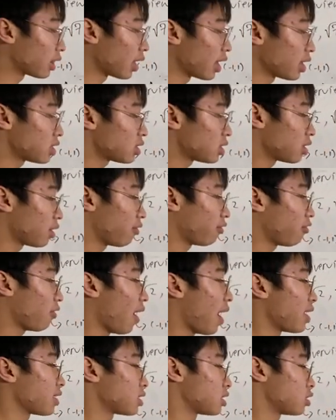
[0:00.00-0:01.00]
That's the
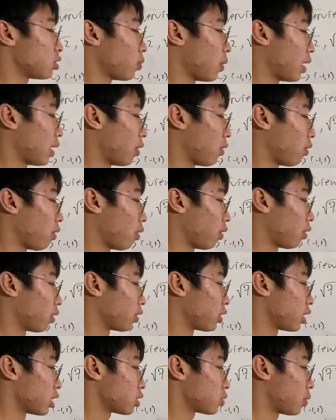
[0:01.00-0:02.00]
fastest way, or,
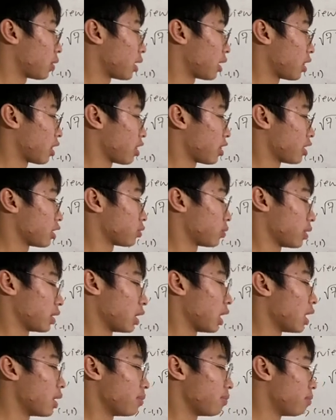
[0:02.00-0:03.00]
or this one and then this one.
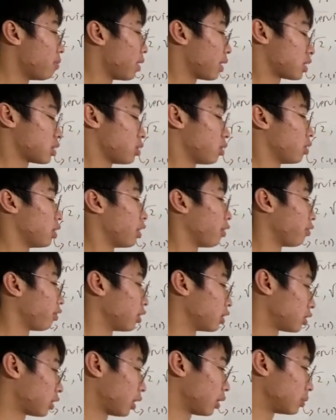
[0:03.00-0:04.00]
It makes no
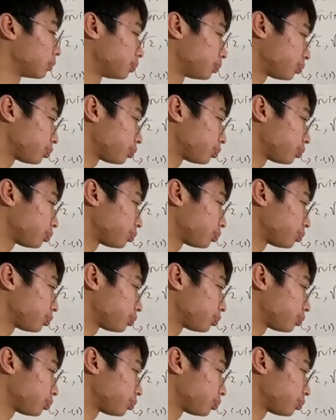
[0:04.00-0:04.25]
difference, right?